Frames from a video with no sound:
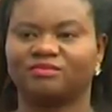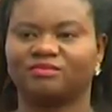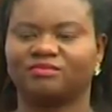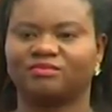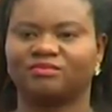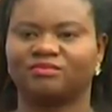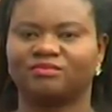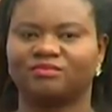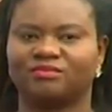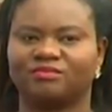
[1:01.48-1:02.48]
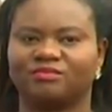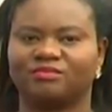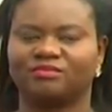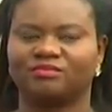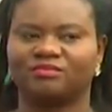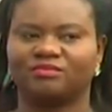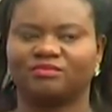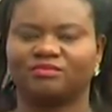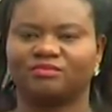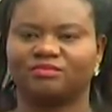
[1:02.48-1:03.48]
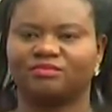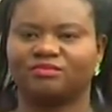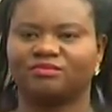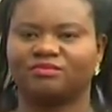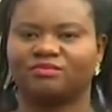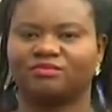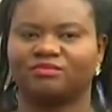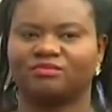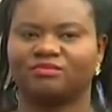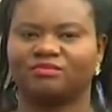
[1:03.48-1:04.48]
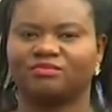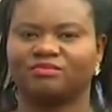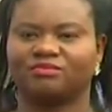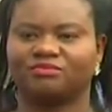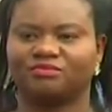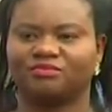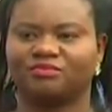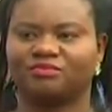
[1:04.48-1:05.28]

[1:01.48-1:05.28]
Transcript: (not speaking)